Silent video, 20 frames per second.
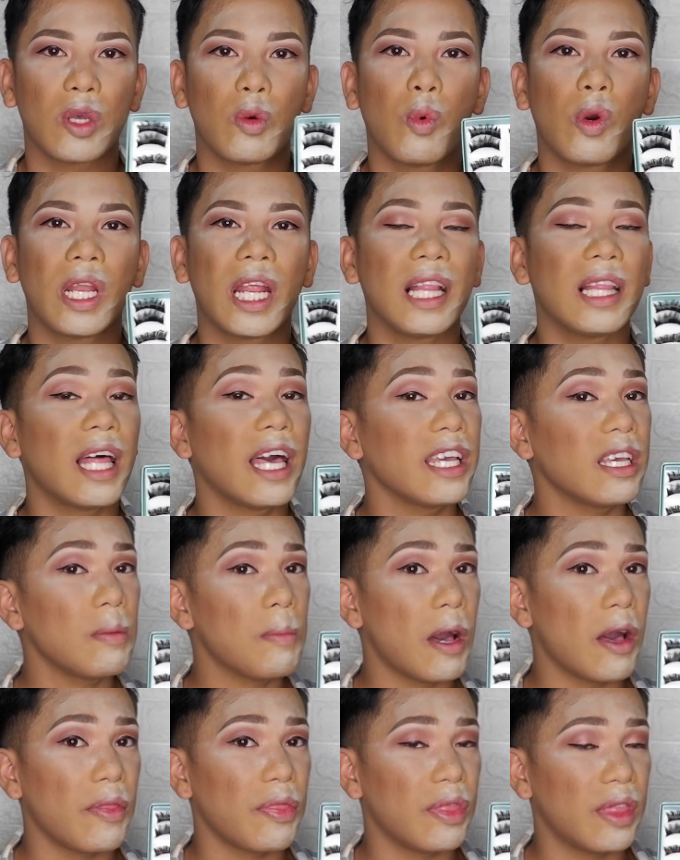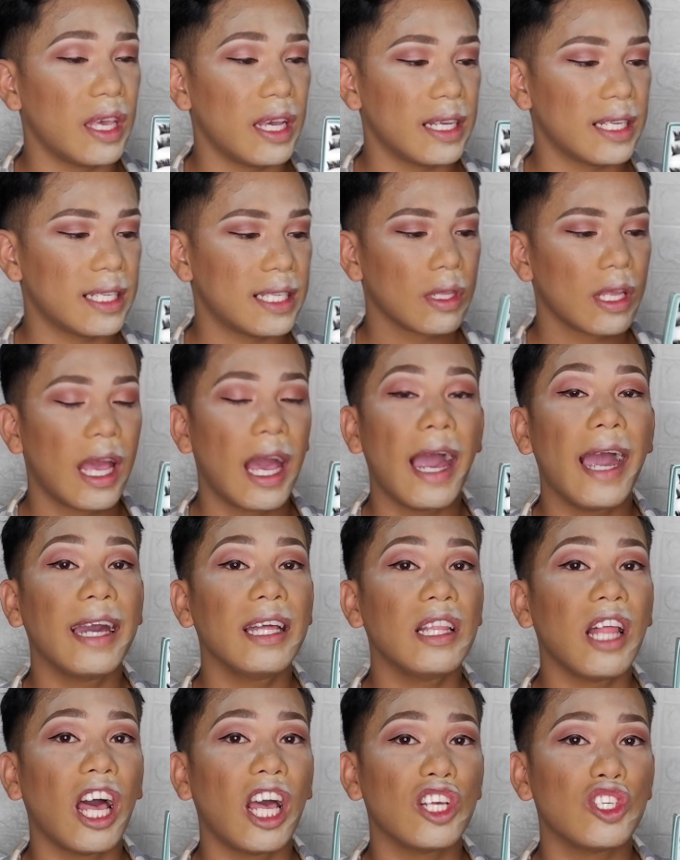What I like about this
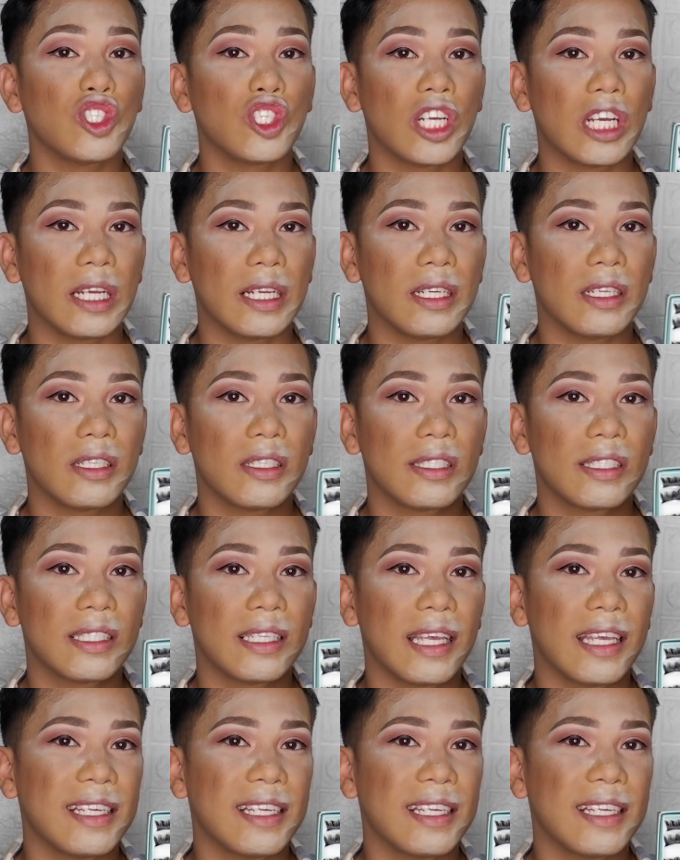eyelashes